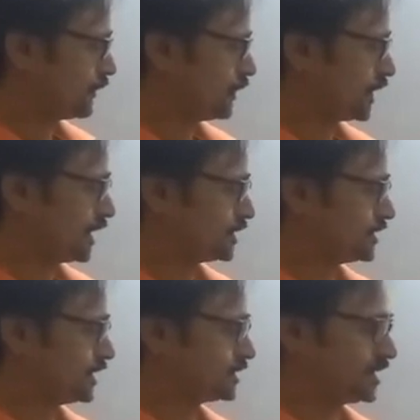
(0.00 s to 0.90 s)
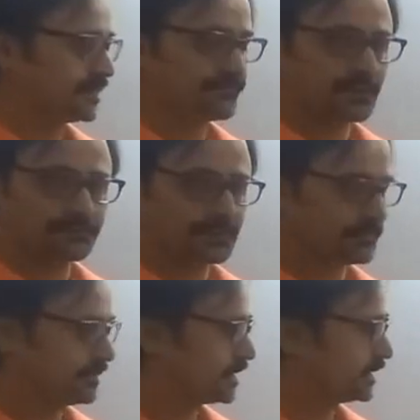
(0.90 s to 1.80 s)
4868 form
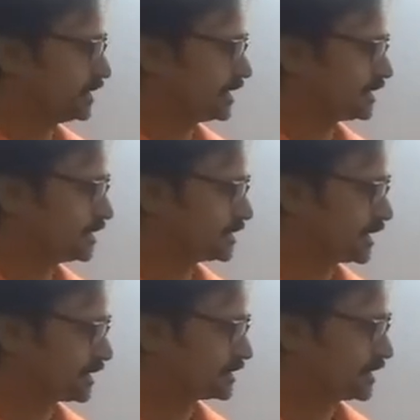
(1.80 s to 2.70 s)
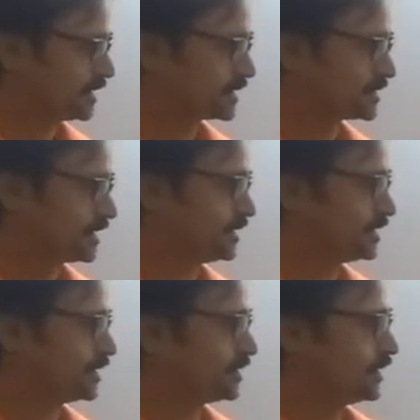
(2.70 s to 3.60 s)
number, that is tax
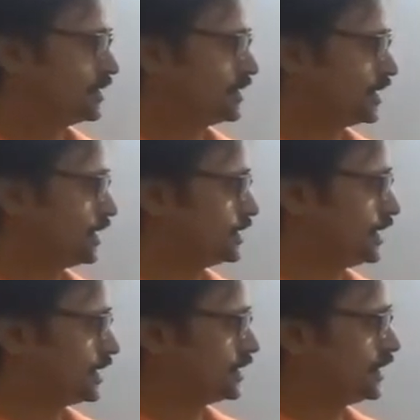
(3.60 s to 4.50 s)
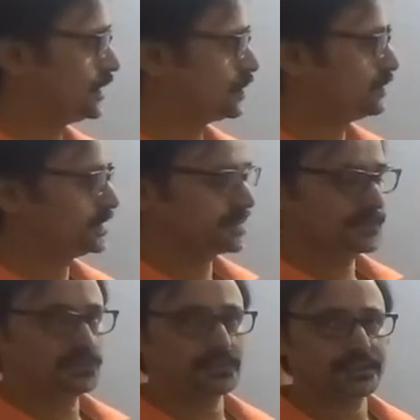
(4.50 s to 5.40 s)
extension, right? That need to be
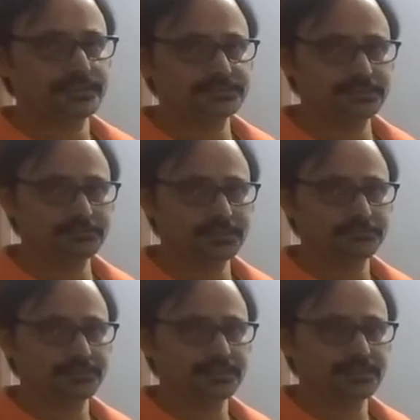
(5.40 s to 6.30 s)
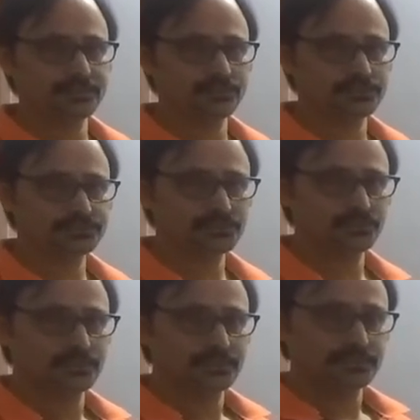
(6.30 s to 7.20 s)
sent to IRS department, and
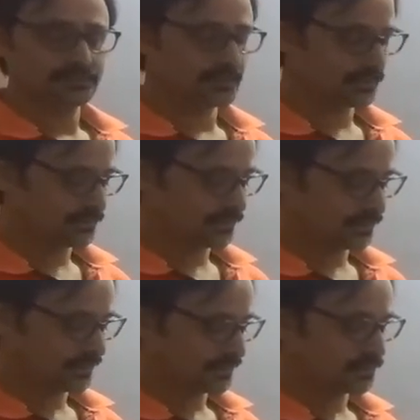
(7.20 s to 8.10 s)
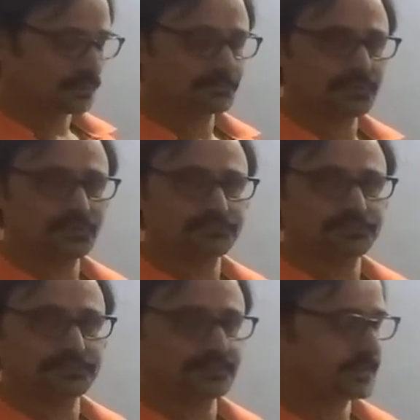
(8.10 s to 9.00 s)
also a copy
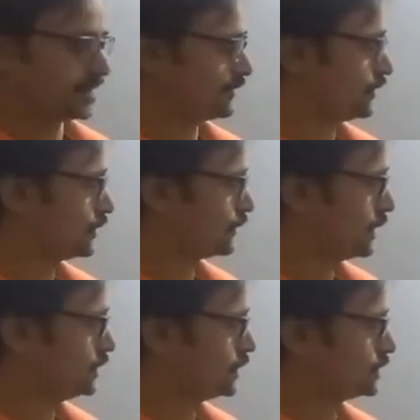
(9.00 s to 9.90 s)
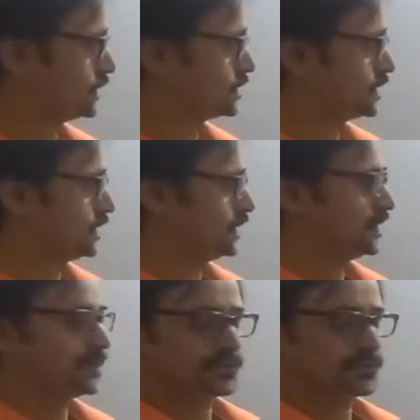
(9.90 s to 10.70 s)
of that 45060